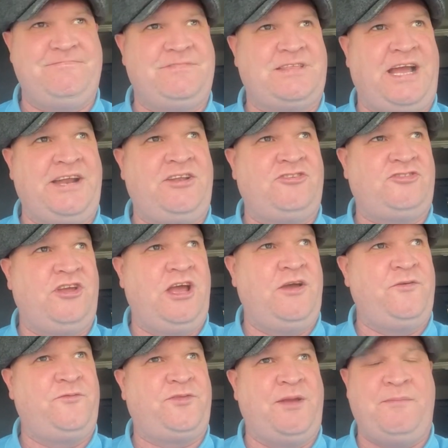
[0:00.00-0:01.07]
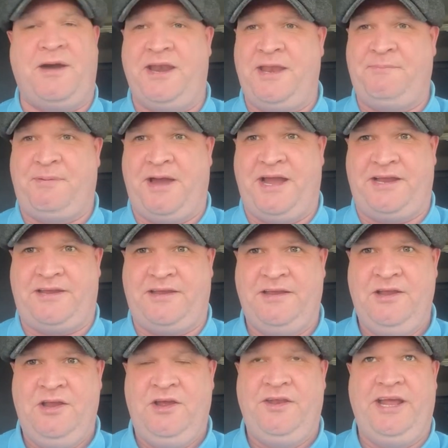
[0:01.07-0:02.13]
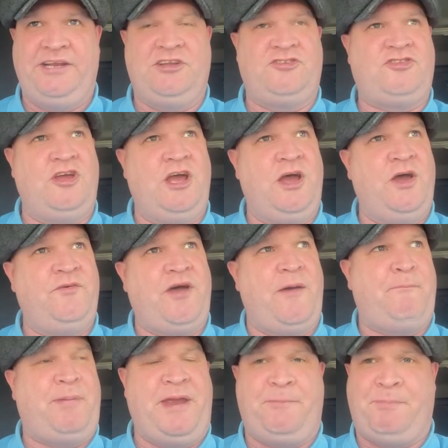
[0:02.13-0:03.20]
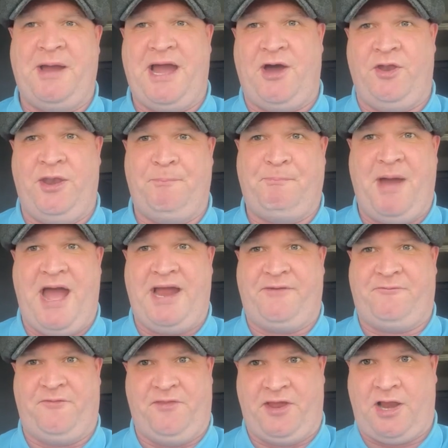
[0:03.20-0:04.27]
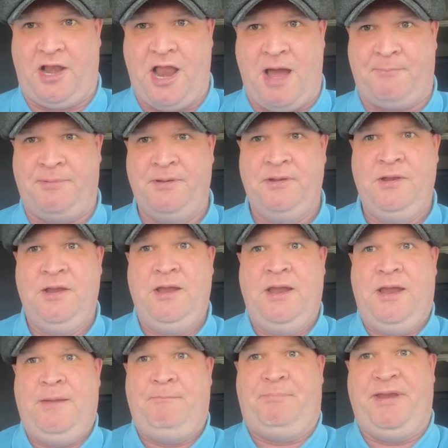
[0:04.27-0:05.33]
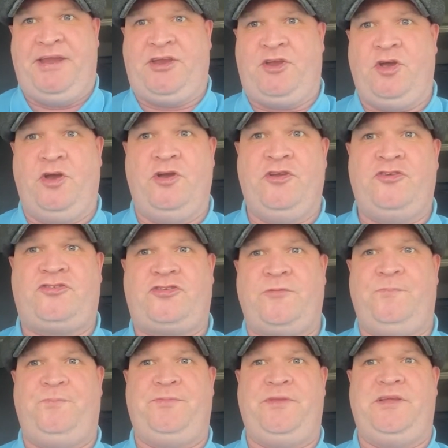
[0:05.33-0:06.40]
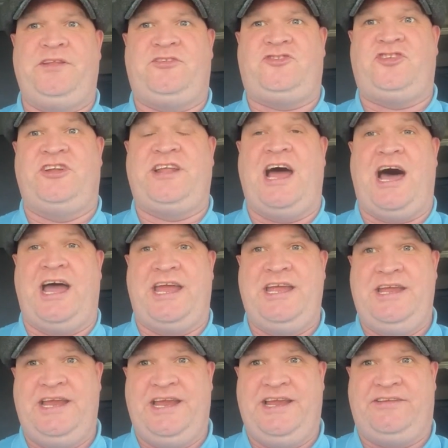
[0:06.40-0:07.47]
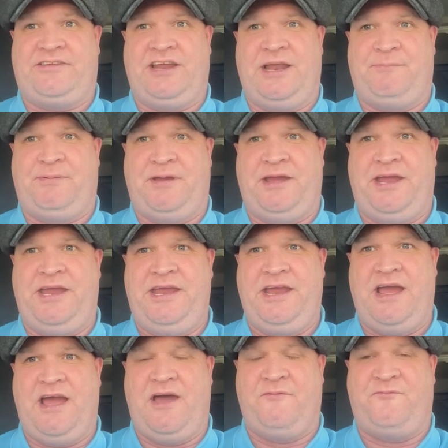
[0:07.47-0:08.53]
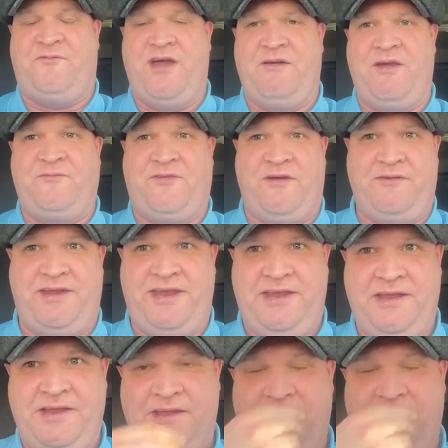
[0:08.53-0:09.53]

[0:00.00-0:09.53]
they deserve their money back. They deserve a big pat on the back from the club, because today is going to be a very, very